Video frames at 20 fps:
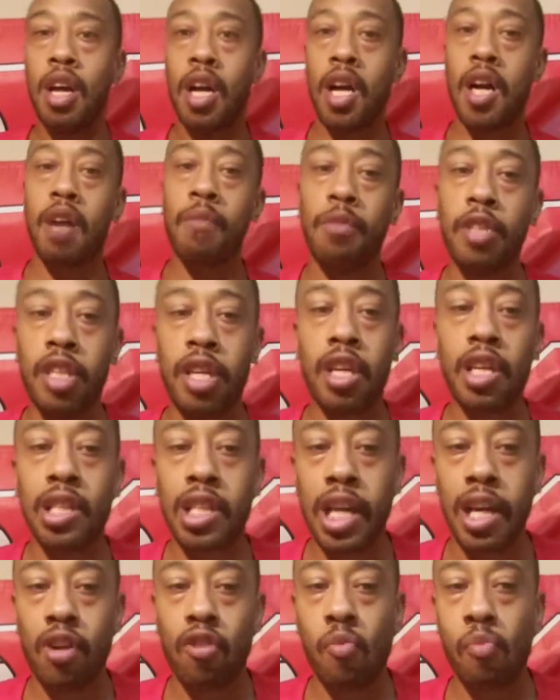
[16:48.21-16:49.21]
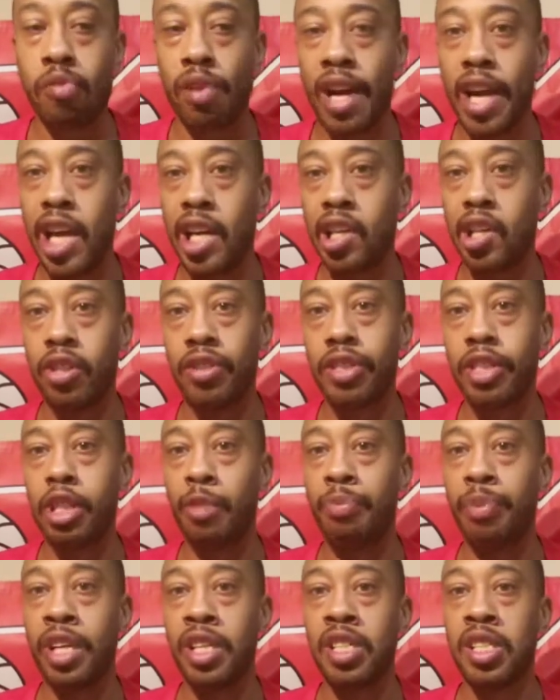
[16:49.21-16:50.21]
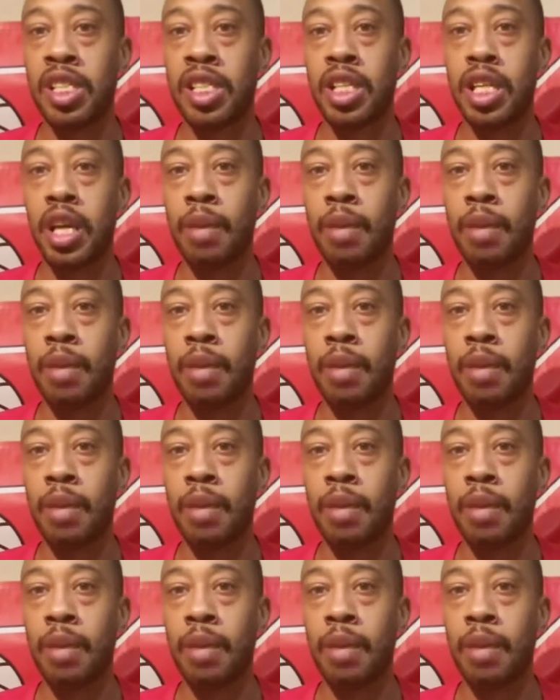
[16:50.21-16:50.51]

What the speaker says: They don't brag. You don't see pictures of